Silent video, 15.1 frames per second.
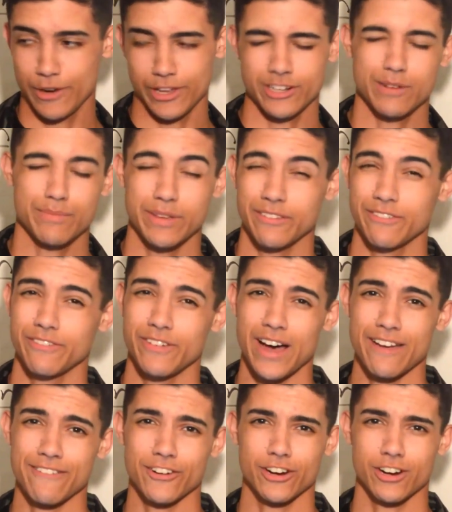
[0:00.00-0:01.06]
whether it be
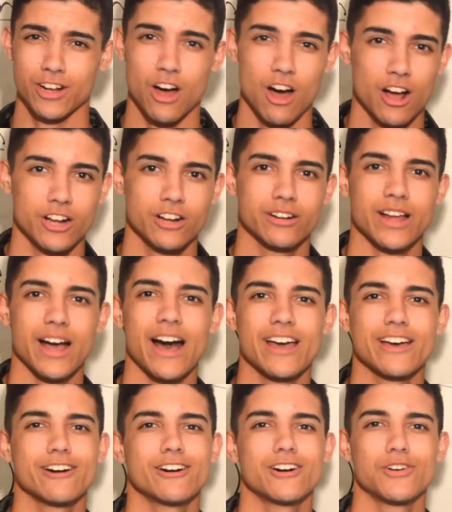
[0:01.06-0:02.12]
Fiverr,
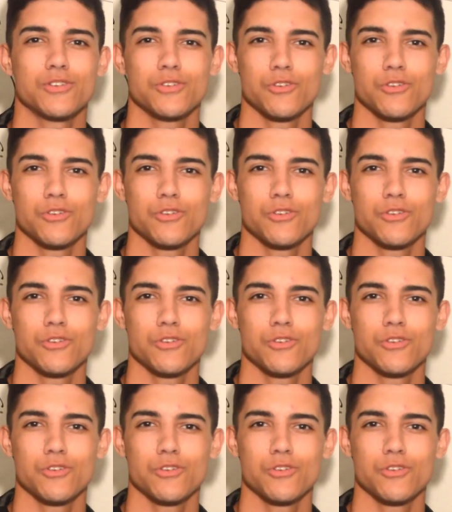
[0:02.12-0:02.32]
Conquer.io,